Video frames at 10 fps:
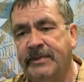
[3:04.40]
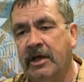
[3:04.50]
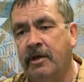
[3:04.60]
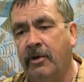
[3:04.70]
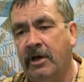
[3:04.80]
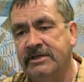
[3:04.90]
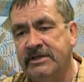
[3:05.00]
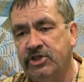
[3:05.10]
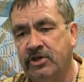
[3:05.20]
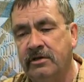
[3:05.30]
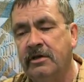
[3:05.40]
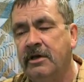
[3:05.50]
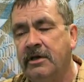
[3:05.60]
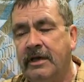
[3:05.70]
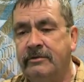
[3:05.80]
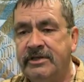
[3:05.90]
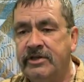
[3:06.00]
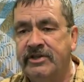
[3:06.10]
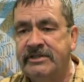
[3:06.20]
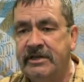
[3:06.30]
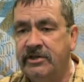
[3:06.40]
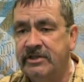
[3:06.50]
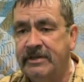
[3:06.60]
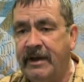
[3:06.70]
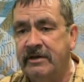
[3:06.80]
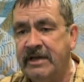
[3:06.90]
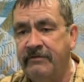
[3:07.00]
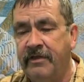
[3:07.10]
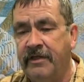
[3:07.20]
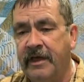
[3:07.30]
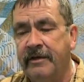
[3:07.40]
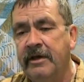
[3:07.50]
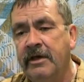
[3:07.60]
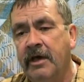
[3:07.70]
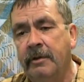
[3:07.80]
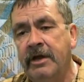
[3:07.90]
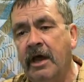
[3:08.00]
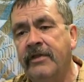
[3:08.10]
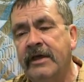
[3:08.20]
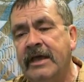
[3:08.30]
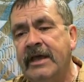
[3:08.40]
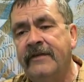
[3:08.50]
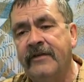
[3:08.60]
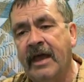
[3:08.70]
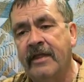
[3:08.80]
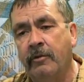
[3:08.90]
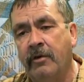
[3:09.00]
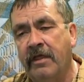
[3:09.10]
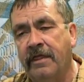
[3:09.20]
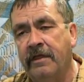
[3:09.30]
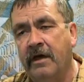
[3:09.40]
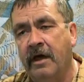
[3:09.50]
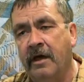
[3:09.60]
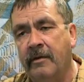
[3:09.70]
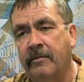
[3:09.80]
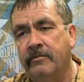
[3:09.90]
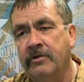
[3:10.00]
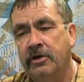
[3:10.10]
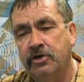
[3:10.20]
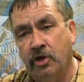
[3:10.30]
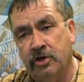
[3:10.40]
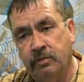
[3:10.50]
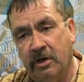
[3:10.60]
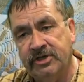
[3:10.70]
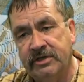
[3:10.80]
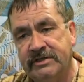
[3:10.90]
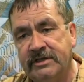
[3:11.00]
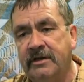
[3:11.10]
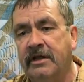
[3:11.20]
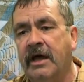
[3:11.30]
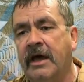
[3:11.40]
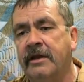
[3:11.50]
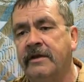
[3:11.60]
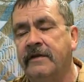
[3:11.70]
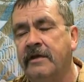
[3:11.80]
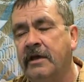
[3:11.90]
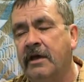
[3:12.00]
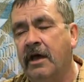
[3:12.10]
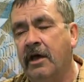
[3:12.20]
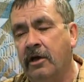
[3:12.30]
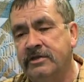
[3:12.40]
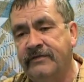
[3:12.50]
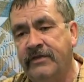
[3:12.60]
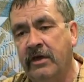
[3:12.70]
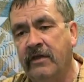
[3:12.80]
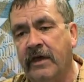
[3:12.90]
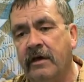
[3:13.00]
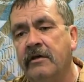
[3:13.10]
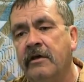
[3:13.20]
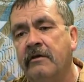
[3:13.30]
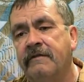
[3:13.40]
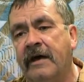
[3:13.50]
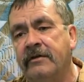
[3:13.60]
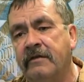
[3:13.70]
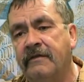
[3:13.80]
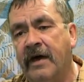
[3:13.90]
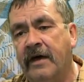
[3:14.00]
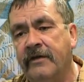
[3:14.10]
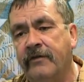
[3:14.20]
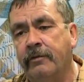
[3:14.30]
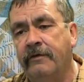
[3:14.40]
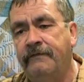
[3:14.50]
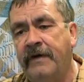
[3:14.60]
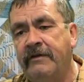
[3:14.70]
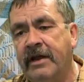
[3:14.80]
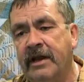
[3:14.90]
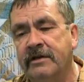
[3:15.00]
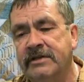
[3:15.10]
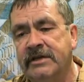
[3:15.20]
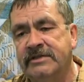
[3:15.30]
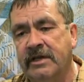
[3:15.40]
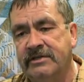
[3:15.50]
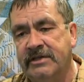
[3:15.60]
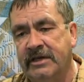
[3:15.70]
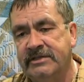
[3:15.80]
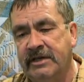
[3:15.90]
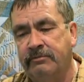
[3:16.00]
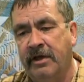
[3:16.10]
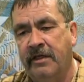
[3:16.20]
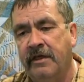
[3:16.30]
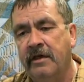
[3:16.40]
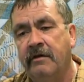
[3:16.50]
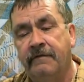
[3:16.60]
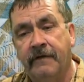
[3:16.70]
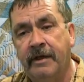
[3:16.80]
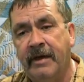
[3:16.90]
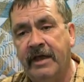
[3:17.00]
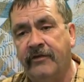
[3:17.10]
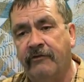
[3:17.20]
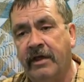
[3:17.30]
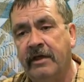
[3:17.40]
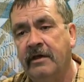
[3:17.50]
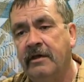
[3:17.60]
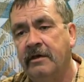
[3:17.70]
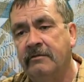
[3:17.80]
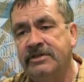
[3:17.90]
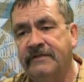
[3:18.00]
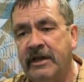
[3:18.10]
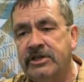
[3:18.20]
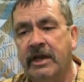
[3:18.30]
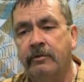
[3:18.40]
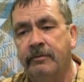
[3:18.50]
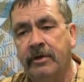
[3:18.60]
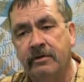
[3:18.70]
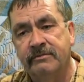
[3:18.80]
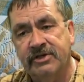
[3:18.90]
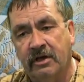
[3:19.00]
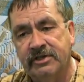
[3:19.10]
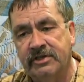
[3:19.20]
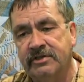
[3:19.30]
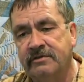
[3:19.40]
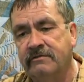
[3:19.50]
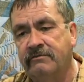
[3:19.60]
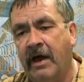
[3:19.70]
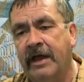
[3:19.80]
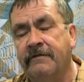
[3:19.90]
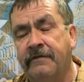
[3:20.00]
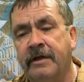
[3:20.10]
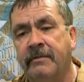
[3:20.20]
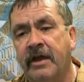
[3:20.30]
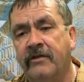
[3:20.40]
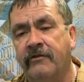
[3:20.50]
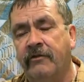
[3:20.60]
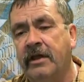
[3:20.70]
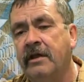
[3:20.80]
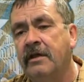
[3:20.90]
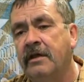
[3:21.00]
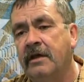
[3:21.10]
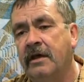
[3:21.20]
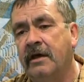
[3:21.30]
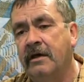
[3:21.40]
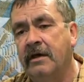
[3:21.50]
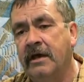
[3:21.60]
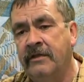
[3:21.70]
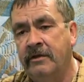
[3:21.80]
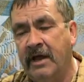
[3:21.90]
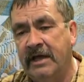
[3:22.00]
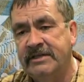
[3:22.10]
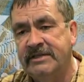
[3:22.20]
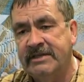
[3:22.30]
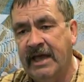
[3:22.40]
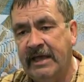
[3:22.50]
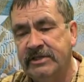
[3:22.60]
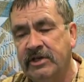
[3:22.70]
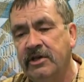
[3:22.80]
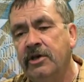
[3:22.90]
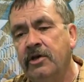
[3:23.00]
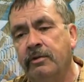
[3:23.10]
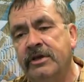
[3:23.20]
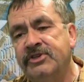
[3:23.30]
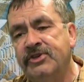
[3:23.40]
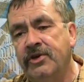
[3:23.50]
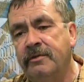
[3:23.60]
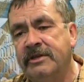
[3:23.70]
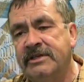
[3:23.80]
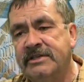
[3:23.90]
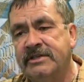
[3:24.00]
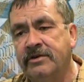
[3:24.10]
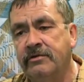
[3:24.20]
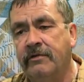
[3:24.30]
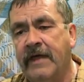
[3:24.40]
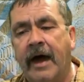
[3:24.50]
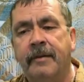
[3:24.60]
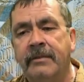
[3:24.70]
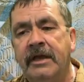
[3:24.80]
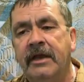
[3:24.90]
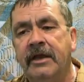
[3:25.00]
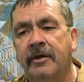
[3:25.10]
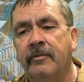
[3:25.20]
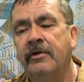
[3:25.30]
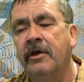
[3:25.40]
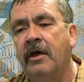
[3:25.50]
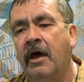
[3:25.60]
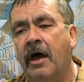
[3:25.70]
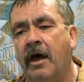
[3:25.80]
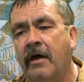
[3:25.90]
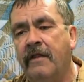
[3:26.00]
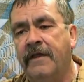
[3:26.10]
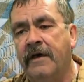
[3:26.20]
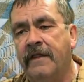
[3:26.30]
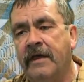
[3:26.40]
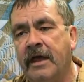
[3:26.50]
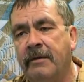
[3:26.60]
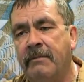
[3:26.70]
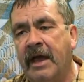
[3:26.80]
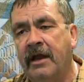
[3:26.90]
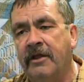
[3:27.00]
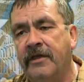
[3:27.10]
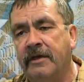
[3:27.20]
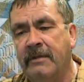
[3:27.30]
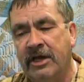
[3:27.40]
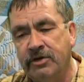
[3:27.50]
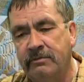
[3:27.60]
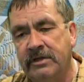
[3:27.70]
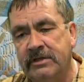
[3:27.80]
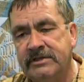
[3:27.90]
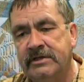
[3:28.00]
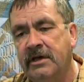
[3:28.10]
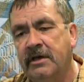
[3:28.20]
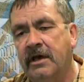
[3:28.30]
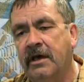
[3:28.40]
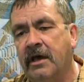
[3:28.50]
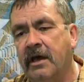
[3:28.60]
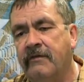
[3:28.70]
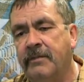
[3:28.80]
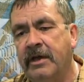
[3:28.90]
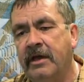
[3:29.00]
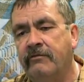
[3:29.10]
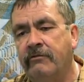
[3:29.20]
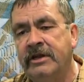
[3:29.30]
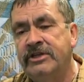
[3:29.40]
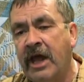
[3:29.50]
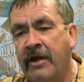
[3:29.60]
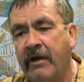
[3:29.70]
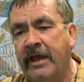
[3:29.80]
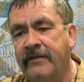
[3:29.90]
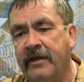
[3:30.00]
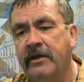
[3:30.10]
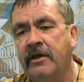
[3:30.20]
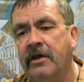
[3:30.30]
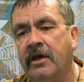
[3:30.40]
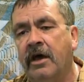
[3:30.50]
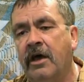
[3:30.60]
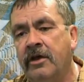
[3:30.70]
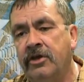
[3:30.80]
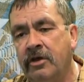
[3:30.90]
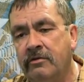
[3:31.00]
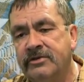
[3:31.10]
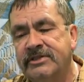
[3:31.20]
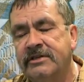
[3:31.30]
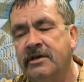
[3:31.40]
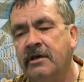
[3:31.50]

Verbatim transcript: being a politician. He was interested in just about everything. And we know that he, together with George Washington and a lot of the other founding fathers, were very closely associated with Freemasonry, which eventually would become Scottish Rite Freemasonry in the United States. We assume it is through that medium that the megalithic measurements have been regenerated and used